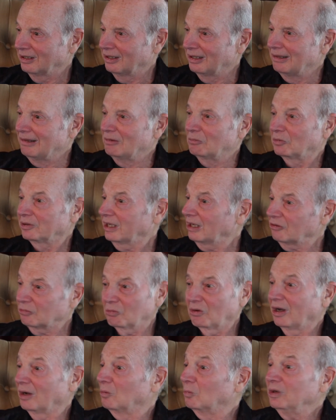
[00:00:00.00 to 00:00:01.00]
Right. Well, guess
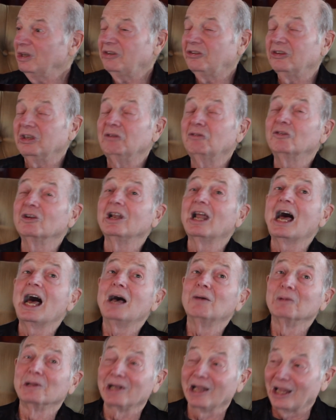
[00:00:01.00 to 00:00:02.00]
what? We see
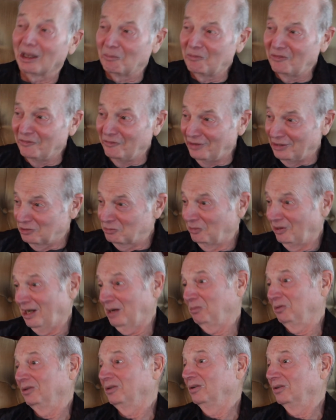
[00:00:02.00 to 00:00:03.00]
phenomenal investment
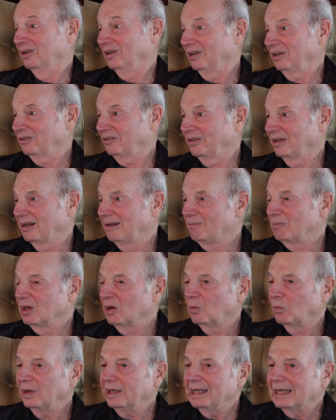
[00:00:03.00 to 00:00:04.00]
opportunities.
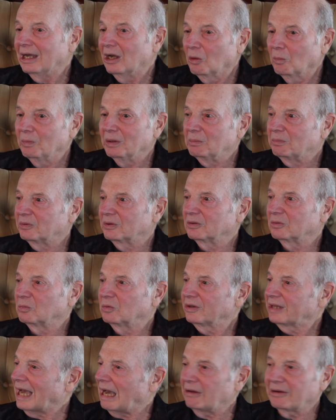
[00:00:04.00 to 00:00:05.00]
We can help people
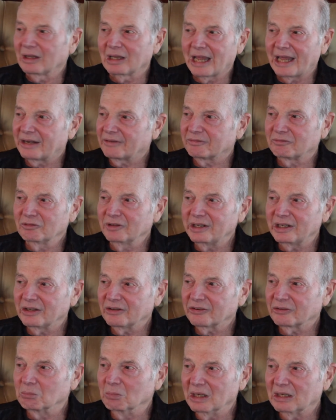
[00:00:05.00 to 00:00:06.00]
without a lot of
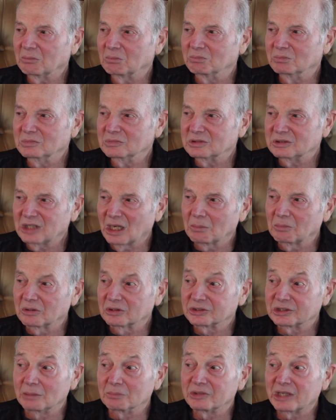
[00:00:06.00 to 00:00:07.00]
risk make
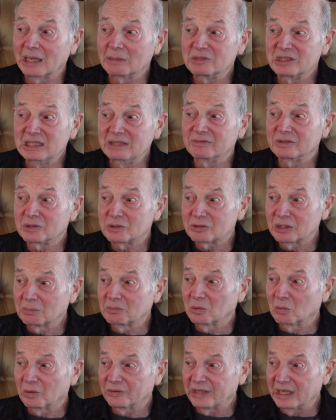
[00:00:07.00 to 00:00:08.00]
double sometimes and even
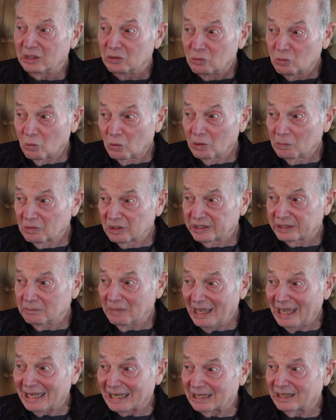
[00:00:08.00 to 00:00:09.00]
triple what they normally
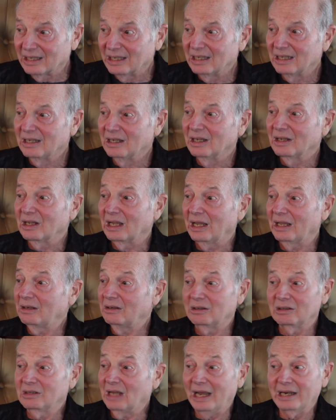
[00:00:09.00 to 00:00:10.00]
make
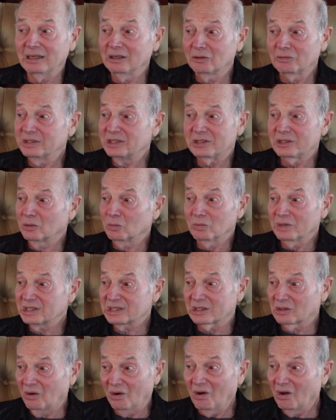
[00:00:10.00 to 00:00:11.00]
and not increase their
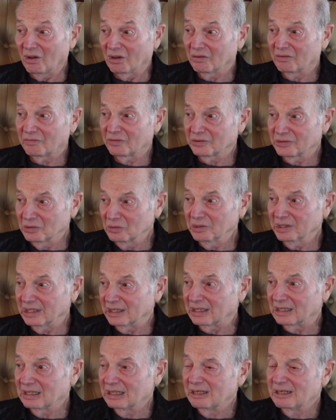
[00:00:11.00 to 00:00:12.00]
risk at all for
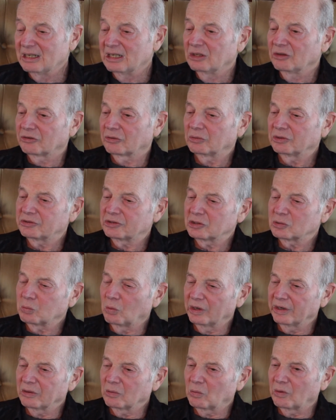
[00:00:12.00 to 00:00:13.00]
doing it. Right. So it's just
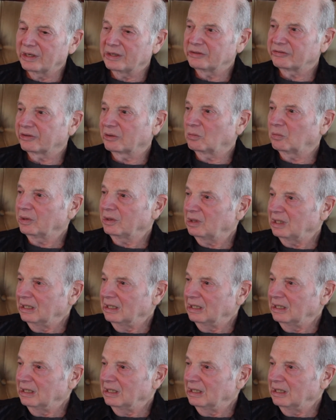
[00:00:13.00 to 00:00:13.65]
one of the ways that we